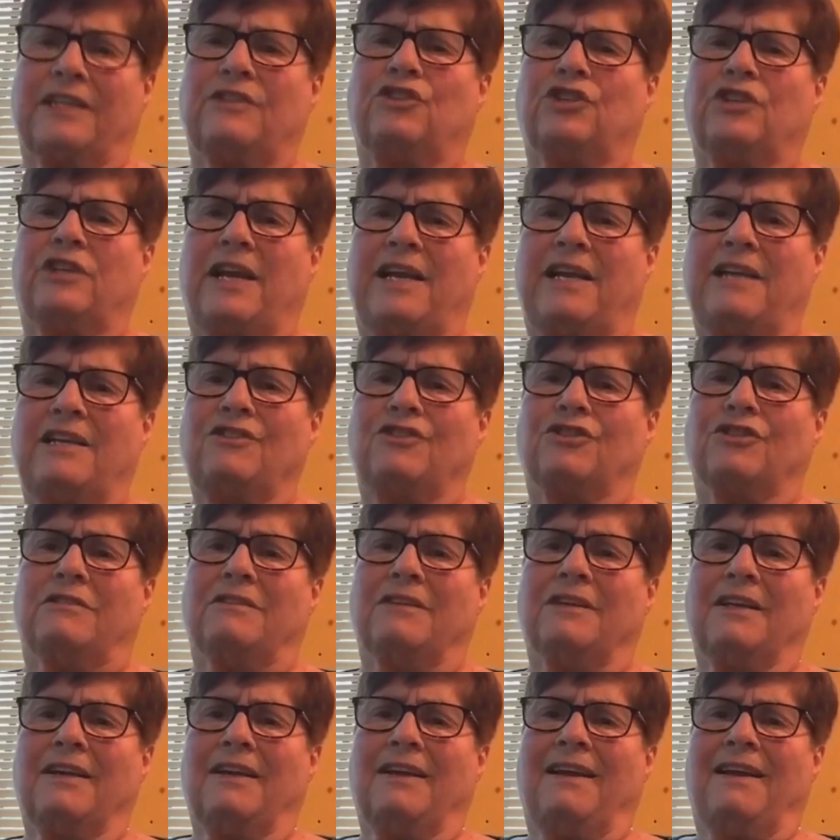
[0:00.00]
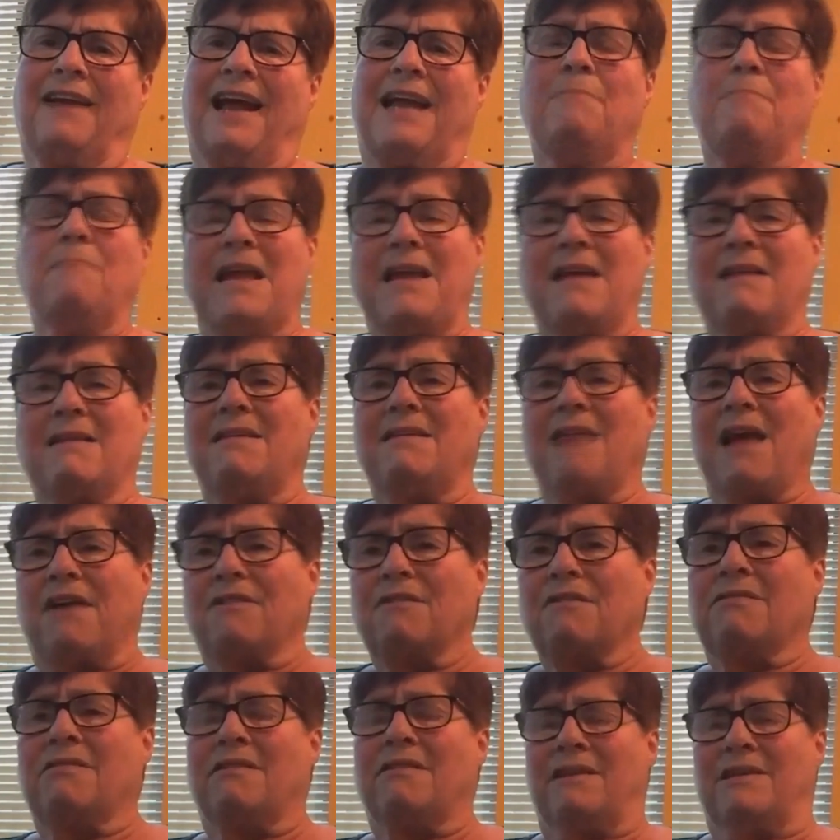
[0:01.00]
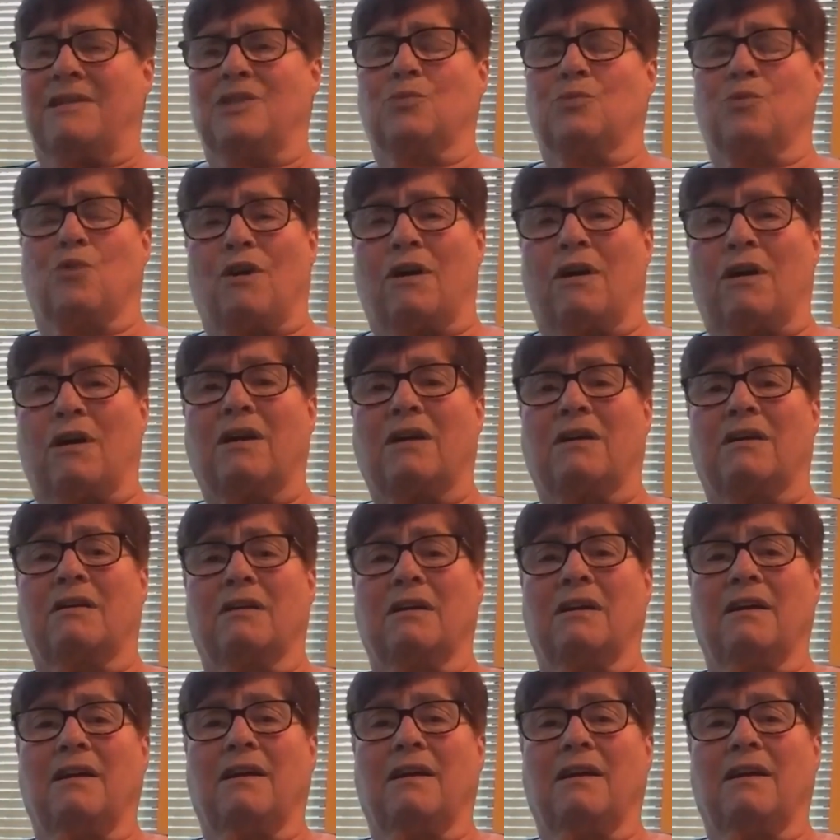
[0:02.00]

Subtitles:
education and make the other things work.